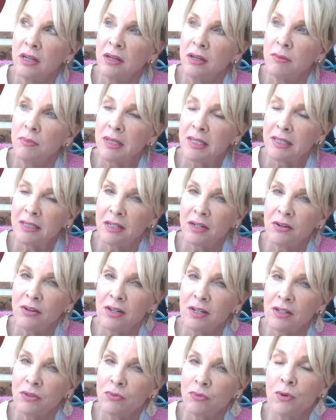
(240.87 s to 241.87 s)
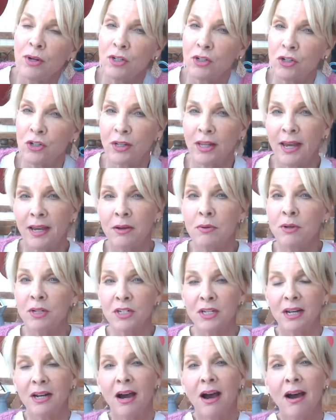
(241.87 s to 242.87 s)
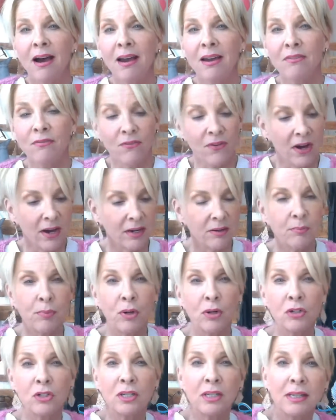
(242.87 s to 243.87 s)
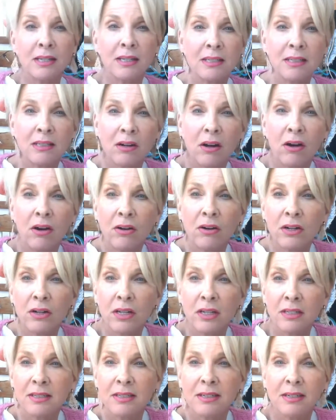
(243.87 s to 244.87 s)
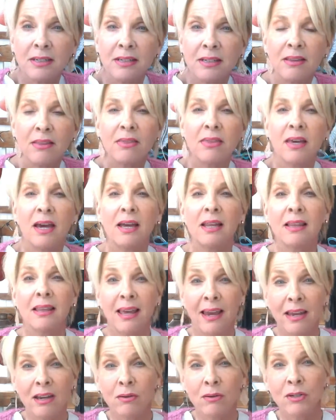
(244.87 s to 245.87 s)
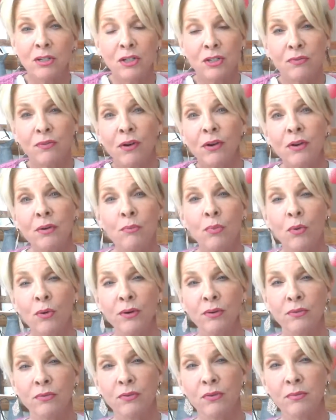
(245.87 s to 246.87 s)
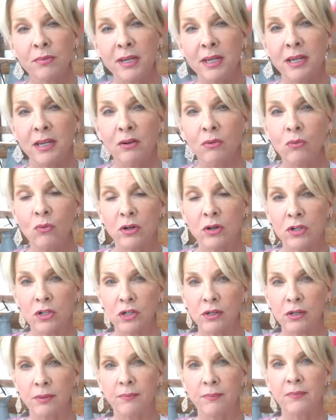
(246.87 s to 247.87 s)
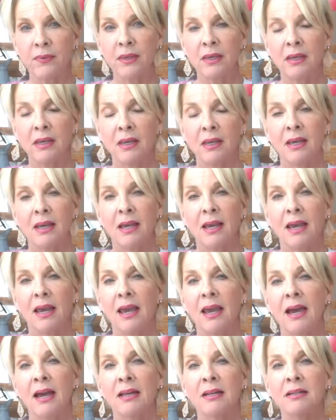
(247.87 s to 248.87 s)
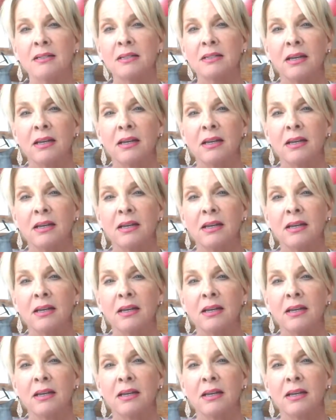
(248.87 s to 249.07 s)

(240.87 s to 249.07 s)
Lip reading: mysterious, rich language. And I find personally as an artist that language is very important for me in worship. And